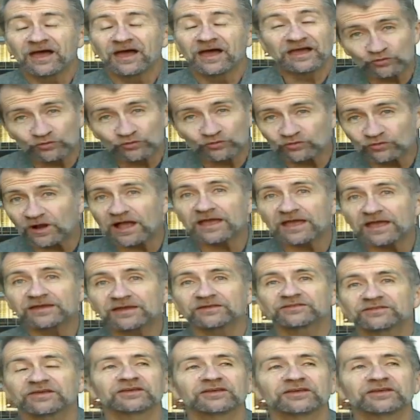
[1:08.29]
I try to
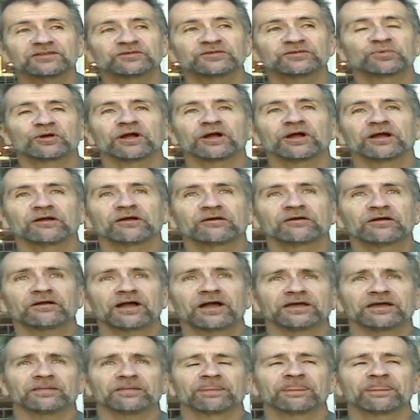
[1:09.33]
take it to prayer. I